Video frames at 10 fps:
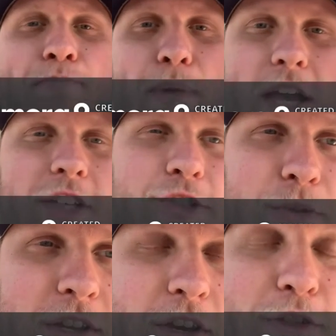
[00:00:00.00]
Bacon
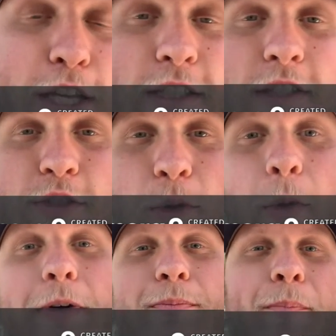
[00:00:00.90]
chorizo tastiness
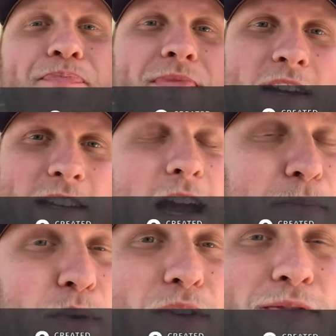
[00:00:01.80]
score,
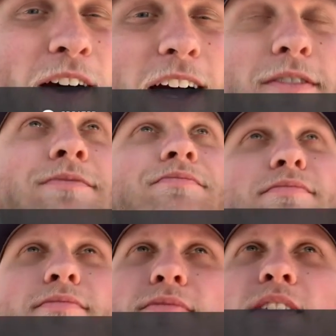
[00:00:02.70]

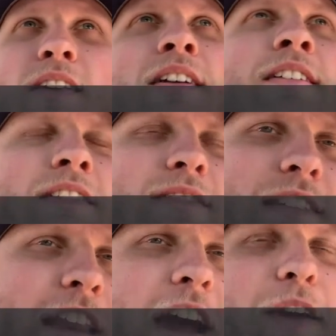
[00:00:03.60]

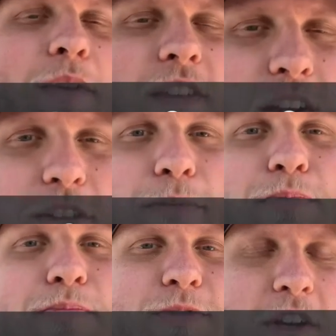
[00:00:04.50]
9.5. 9 without the
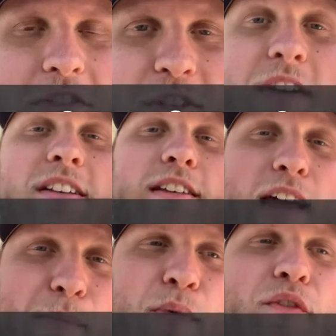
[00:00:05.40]
salsa,
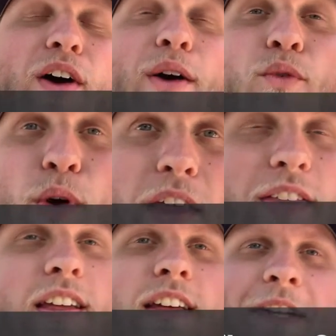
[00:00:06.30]
9.5
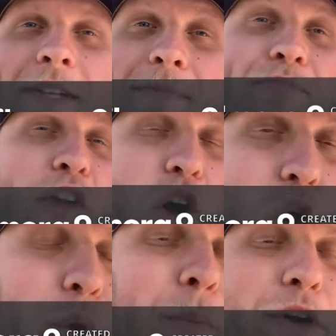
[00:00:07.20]
with.
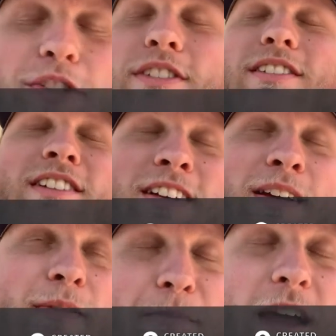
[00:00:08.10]
Almost,
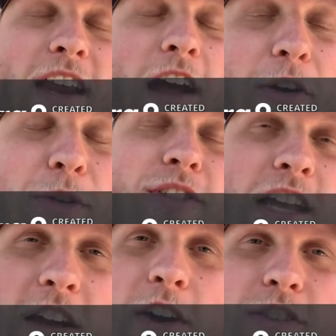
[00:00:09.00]
man, I would
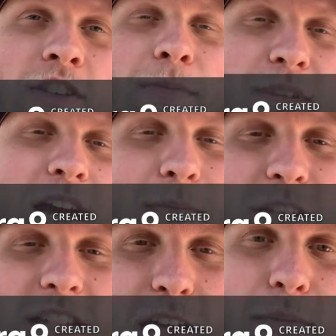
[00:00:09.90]
say sometimes
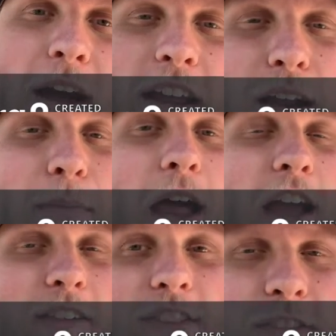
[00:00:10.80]
I take a bite and I'm
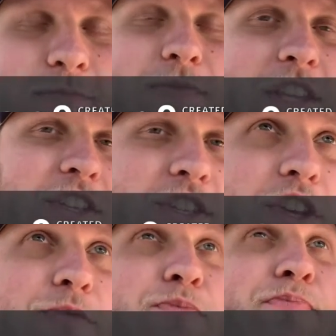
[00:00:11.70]
like, this is
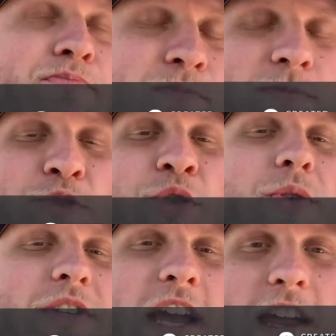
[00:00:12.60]
a
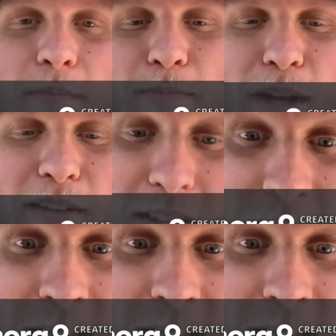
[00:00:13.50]
true 10, but